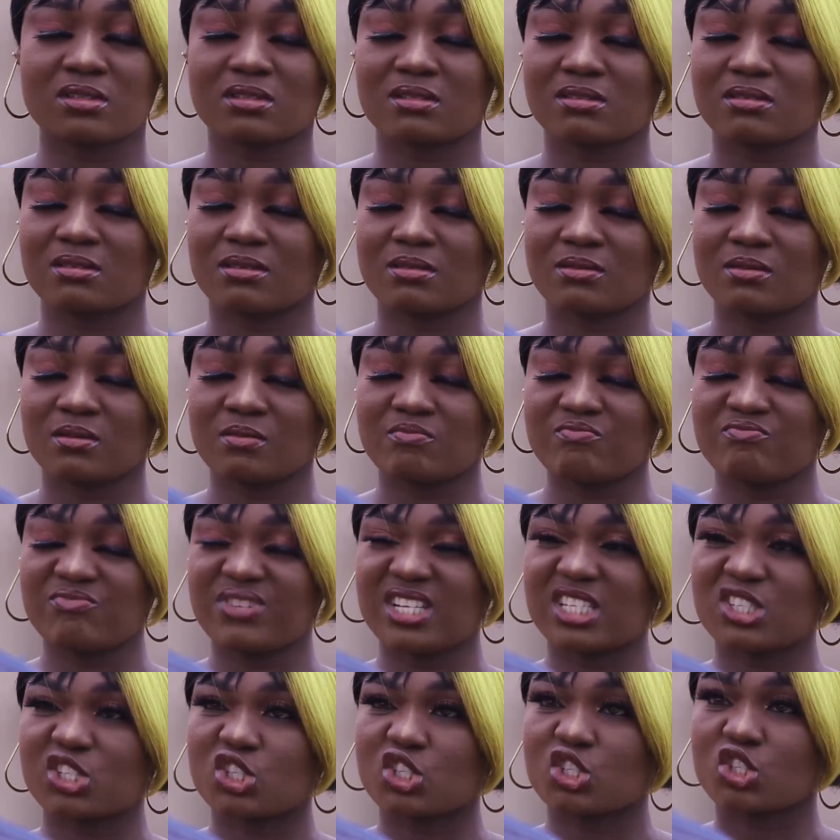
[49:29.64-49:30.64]
just
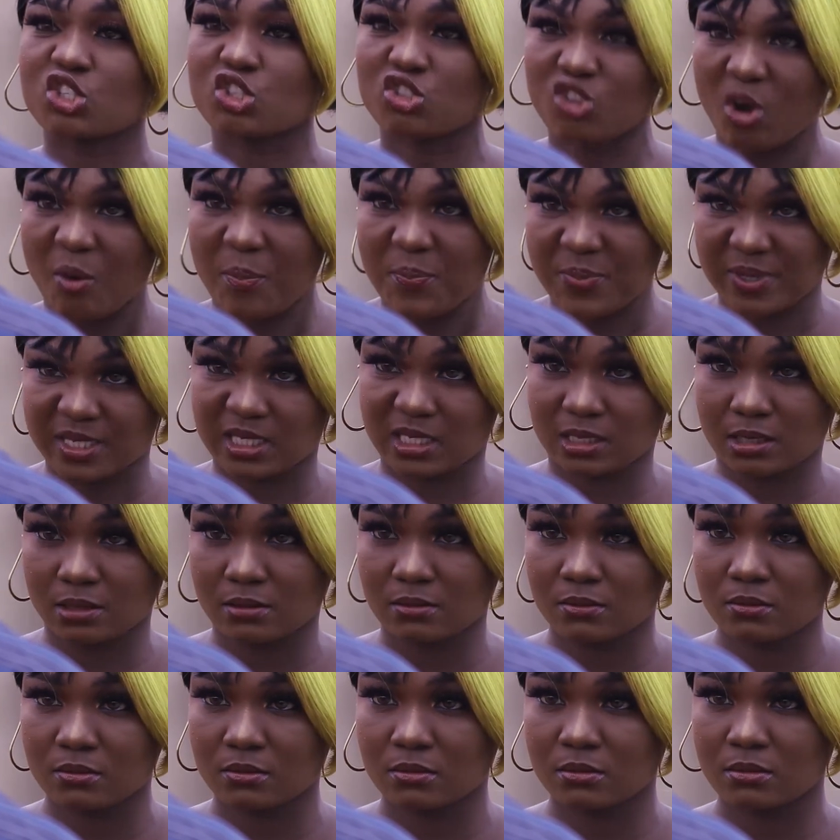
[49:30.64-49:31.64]
please stop
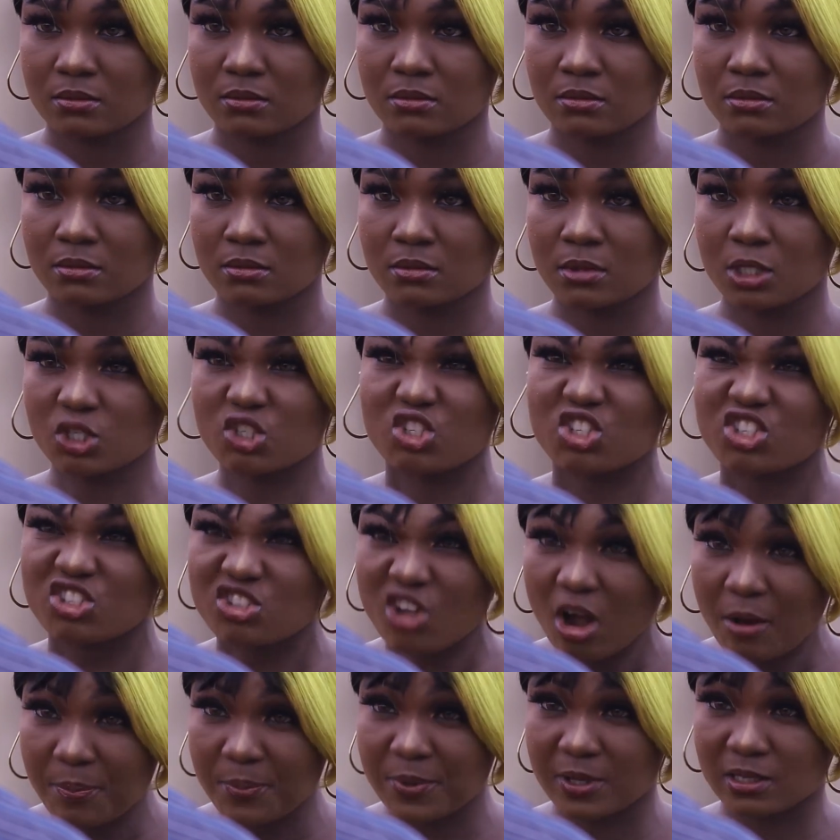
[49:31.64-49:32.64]
it.
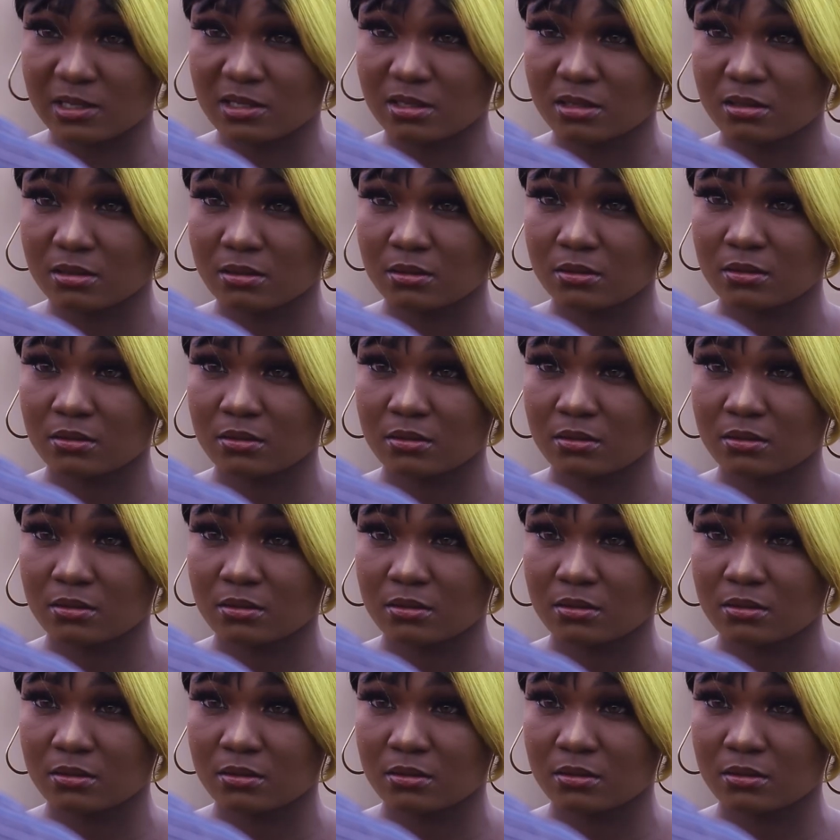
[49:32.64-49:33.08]
Stop it.